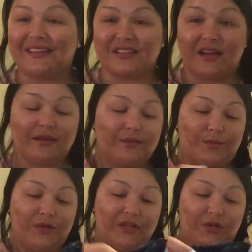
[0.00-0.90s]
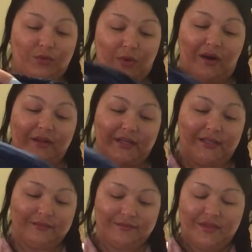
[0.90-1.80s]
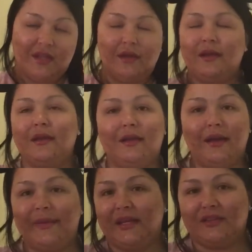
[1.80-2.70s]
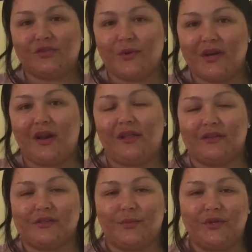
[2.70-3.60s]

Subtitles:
is not really good quality. I mean, it's $20.